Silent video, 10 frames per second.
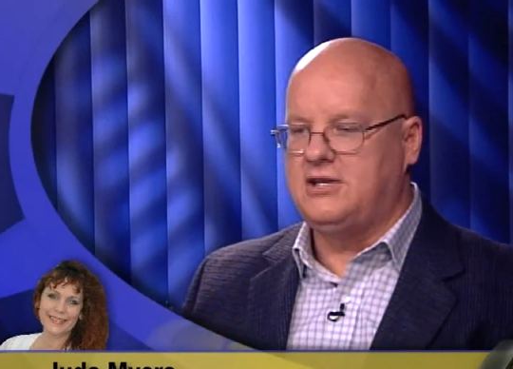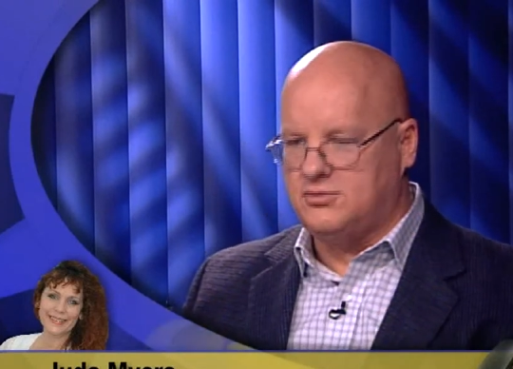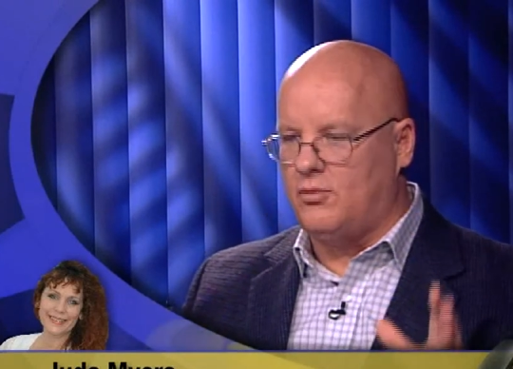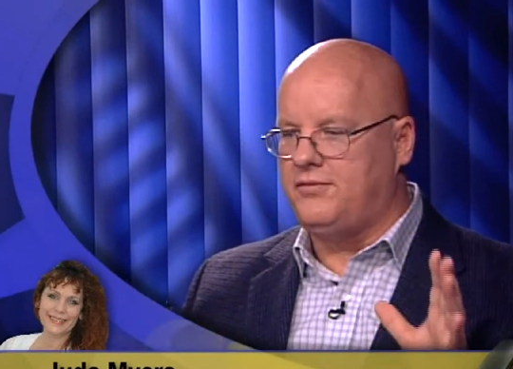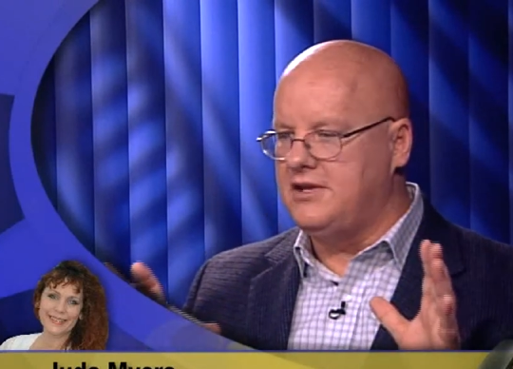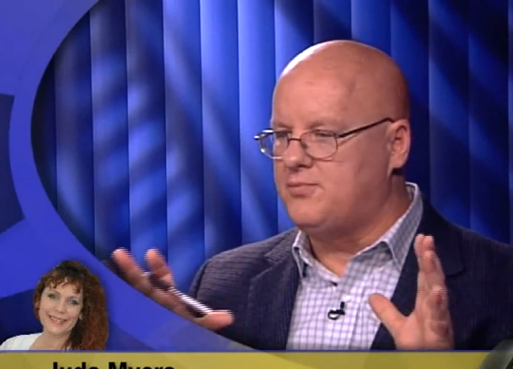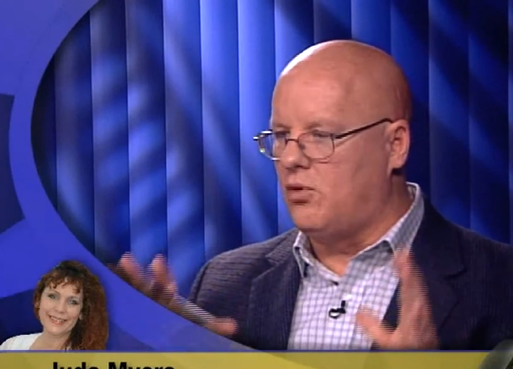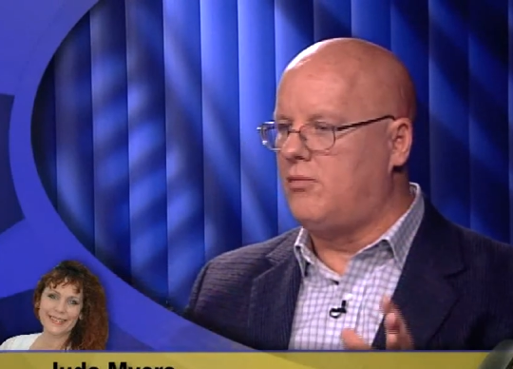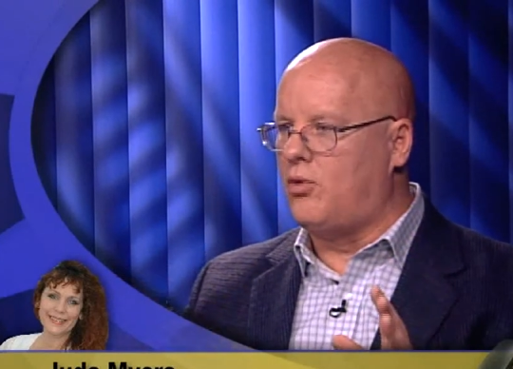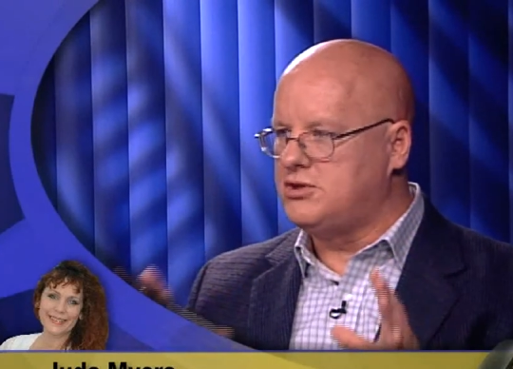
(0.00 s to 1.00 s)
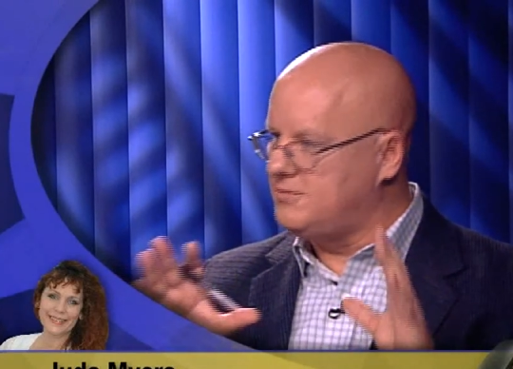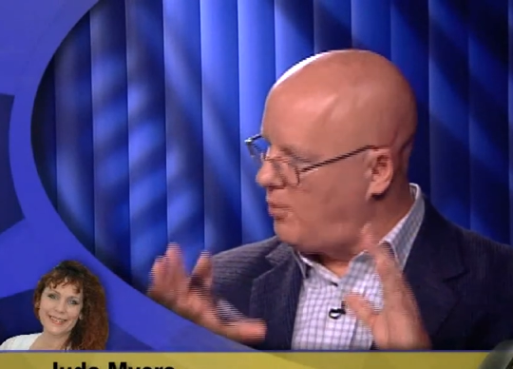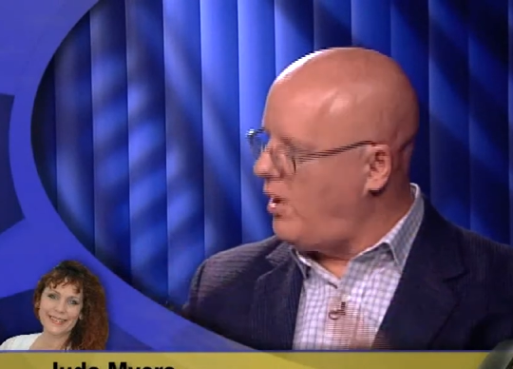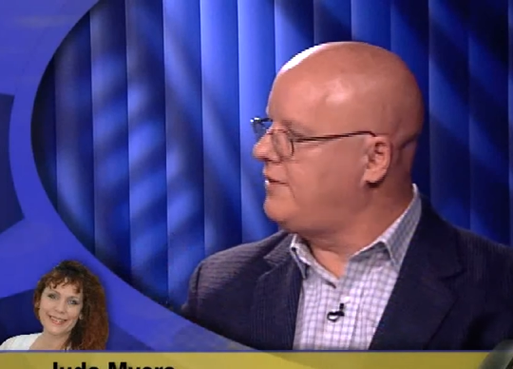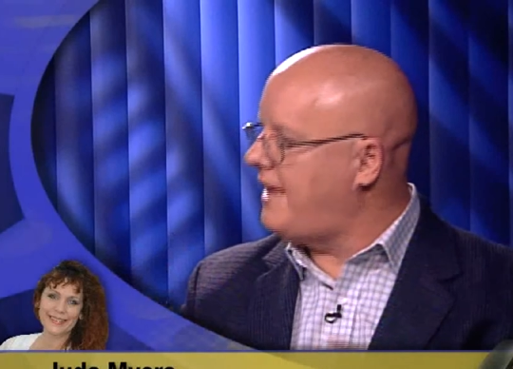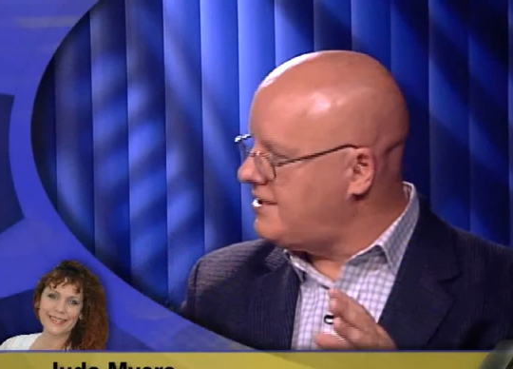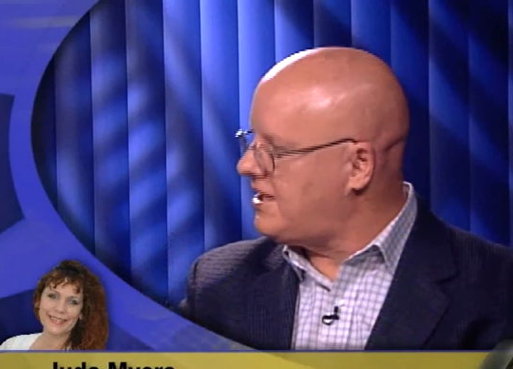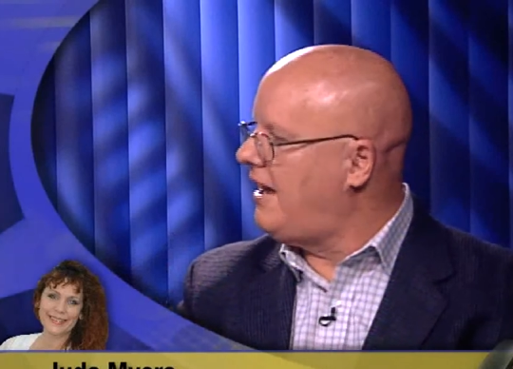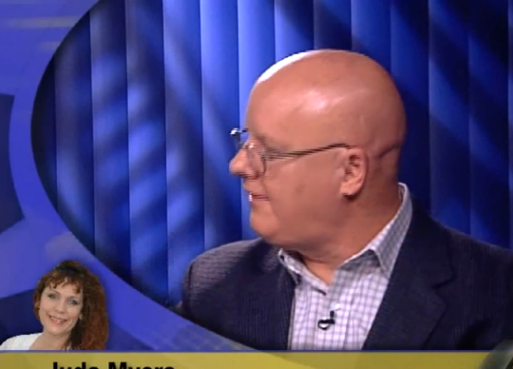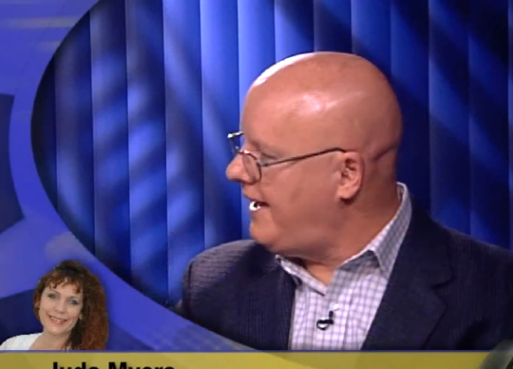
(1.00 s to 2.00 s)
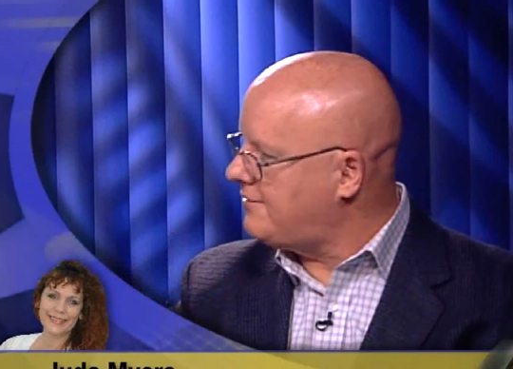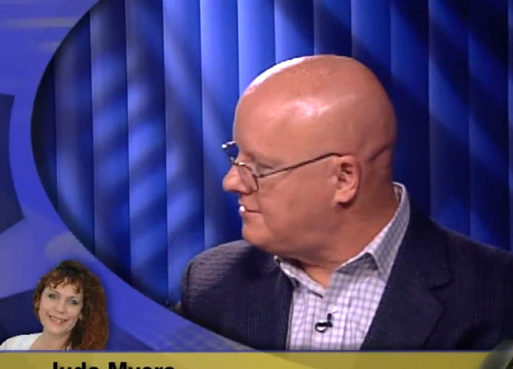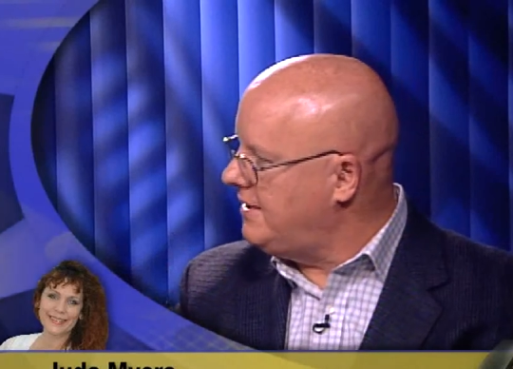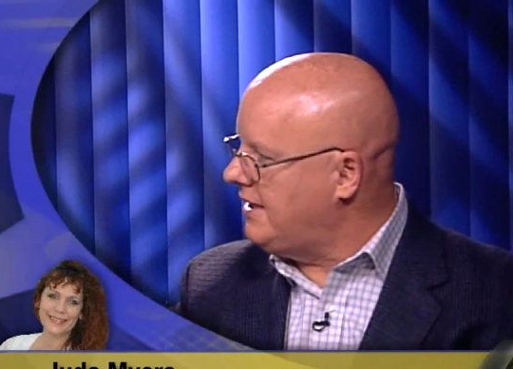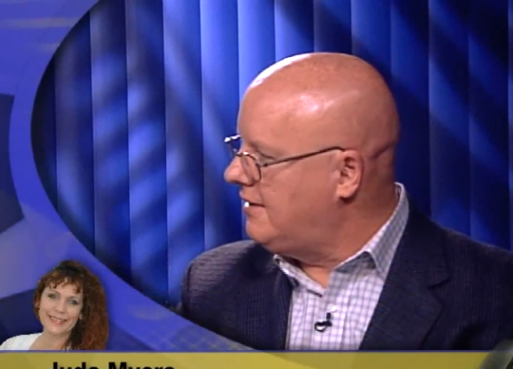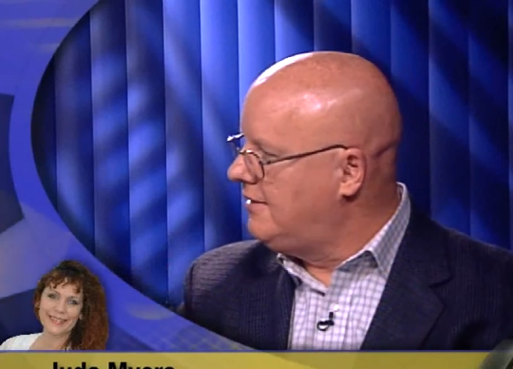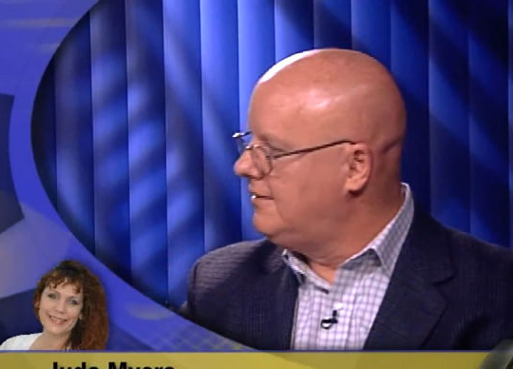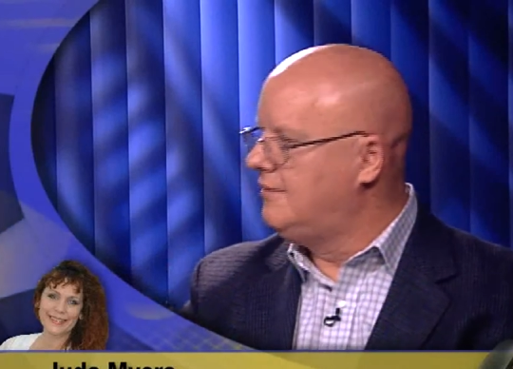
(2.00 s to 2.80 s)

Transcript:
Speaker 1: I just want these pro-aborts to point that child out to me.